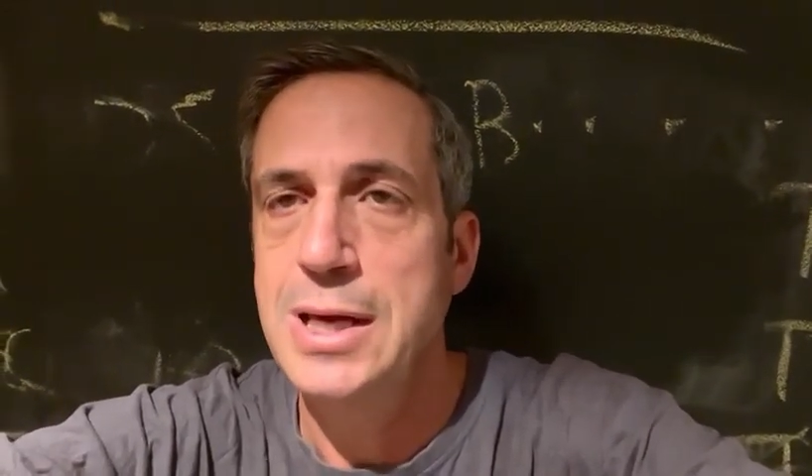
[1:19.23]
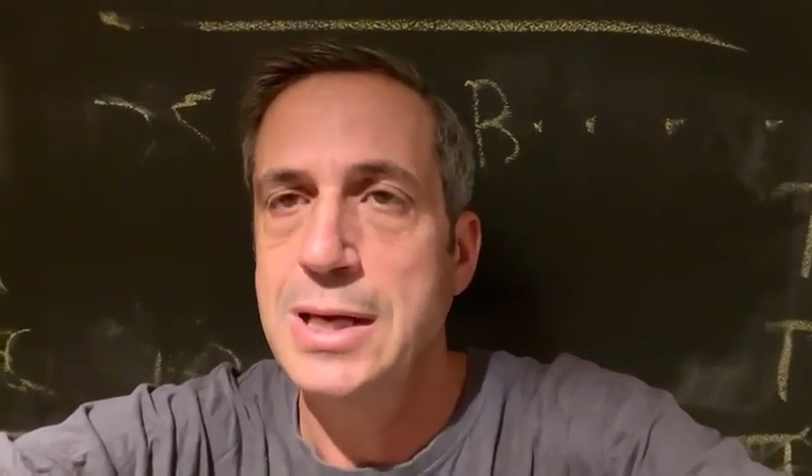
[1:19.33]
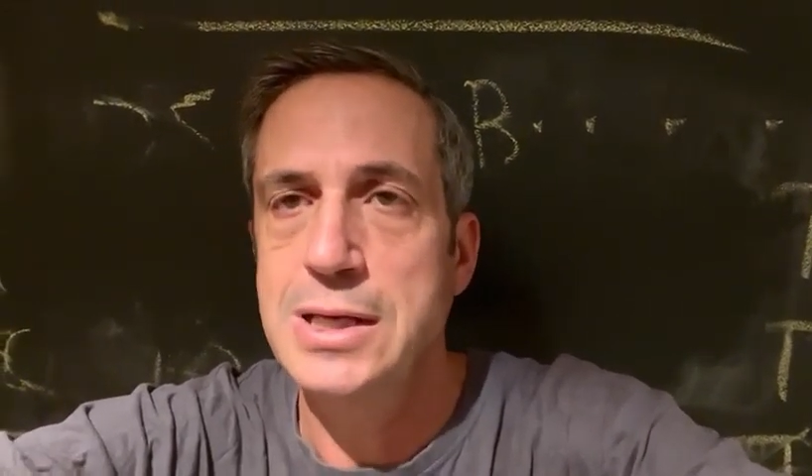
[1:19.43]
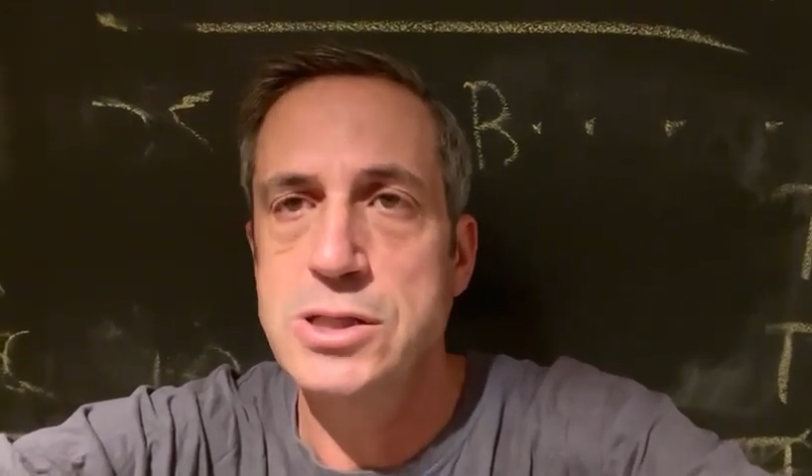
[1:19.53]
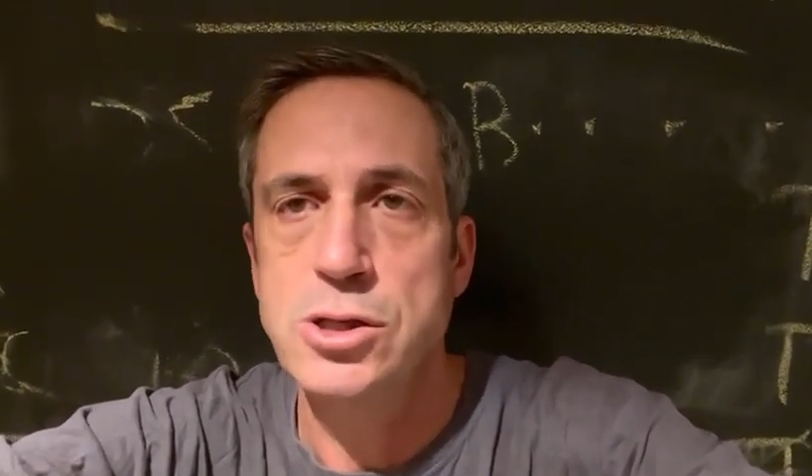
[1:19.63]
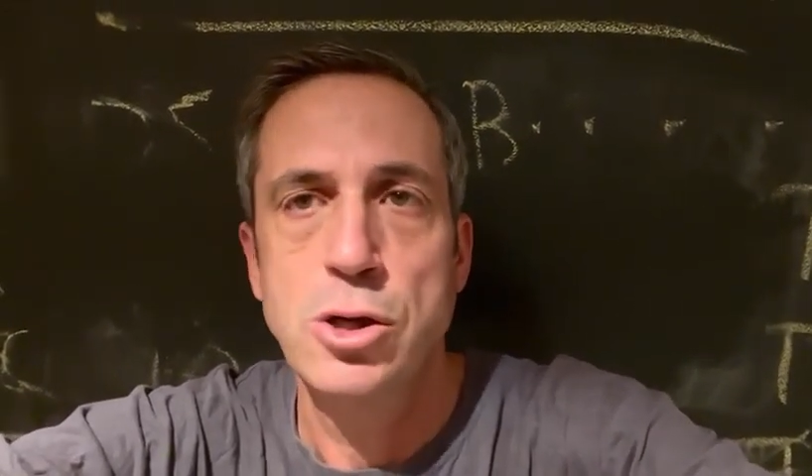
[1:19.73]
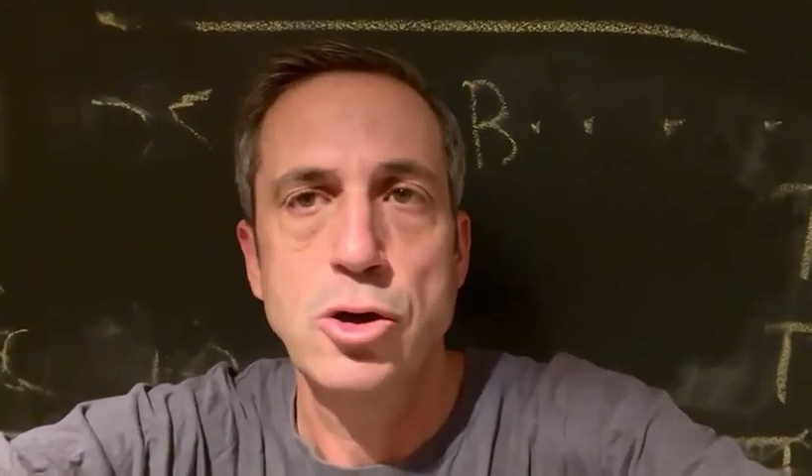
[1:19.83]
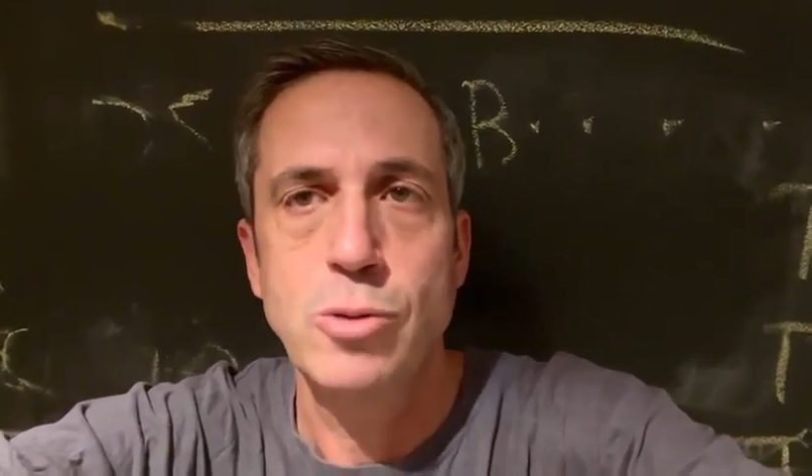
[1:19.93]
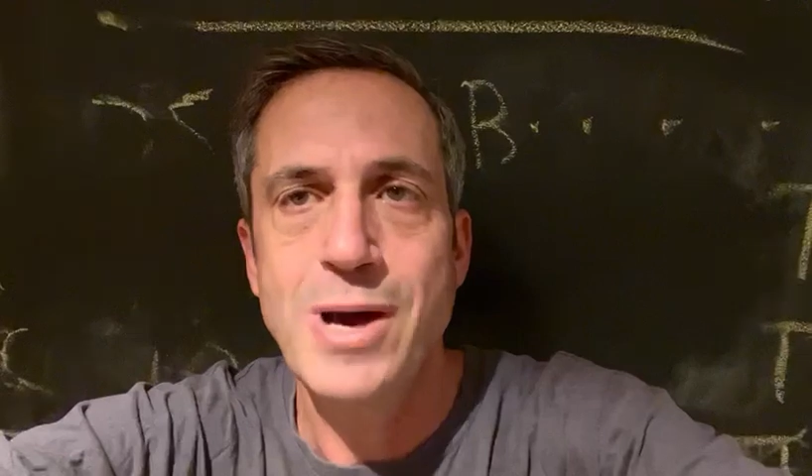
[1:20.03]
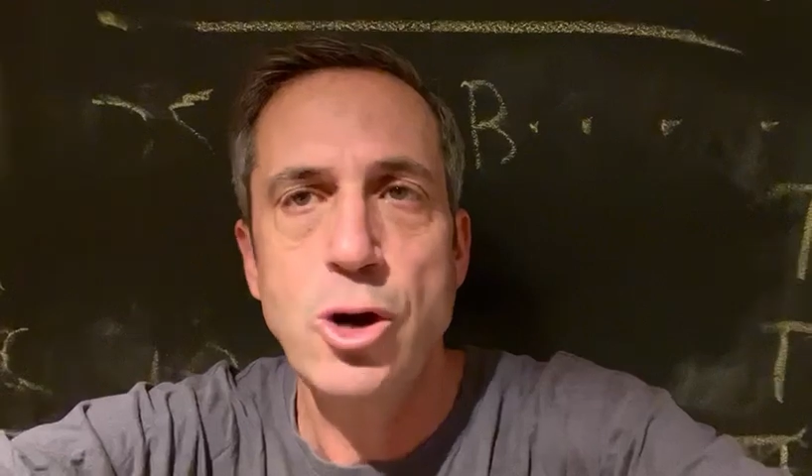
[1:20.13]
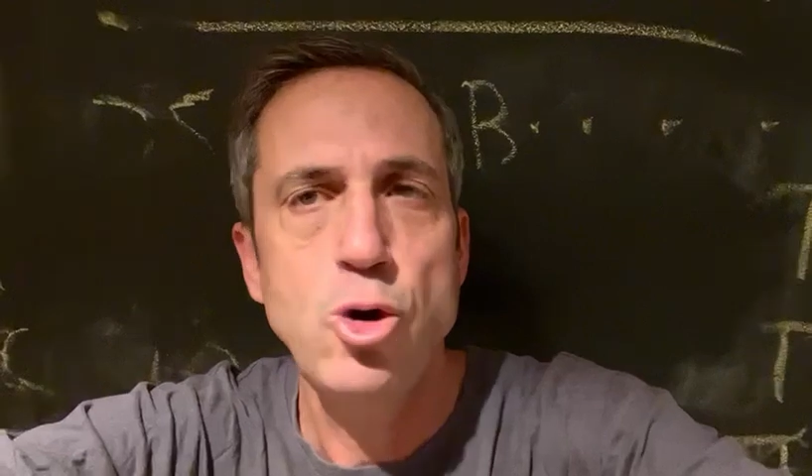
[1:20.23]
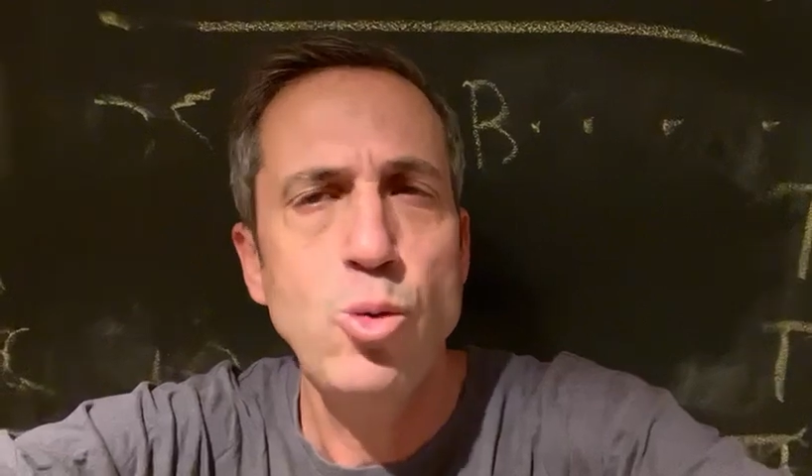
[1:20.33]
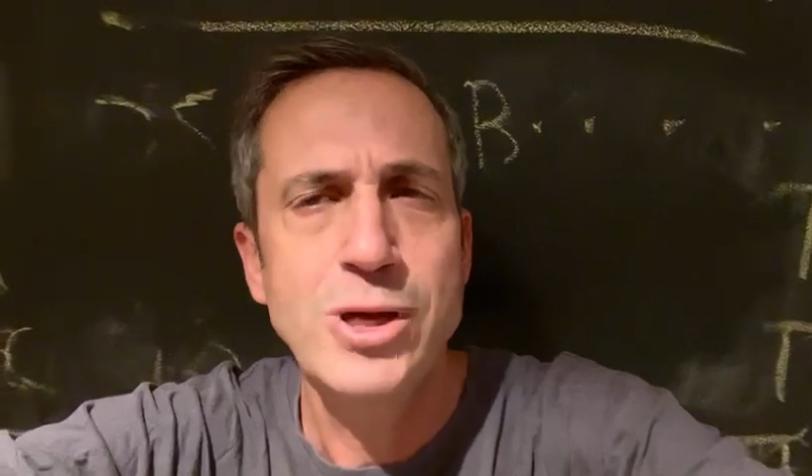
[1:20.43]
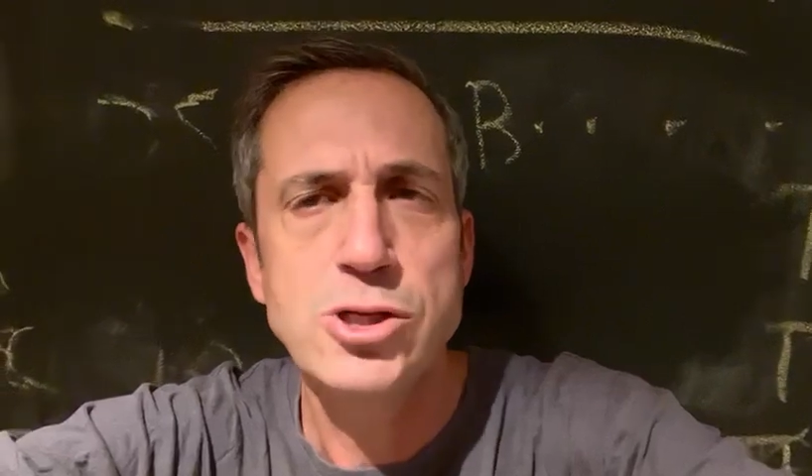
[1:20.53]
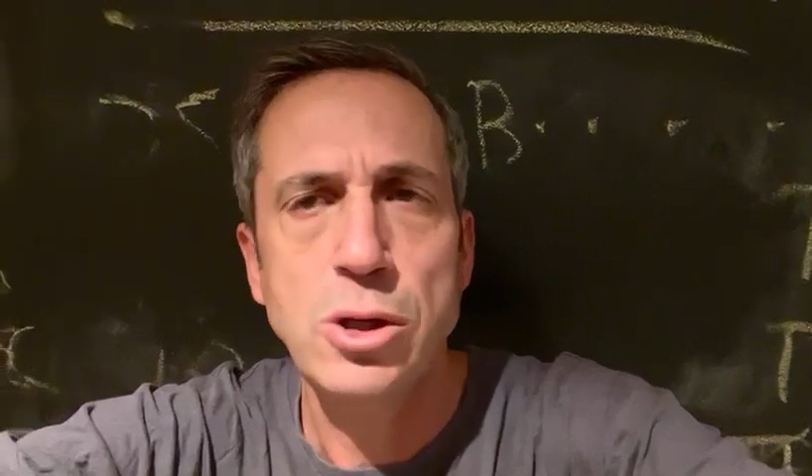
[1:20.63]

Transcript: is, no matter who wins or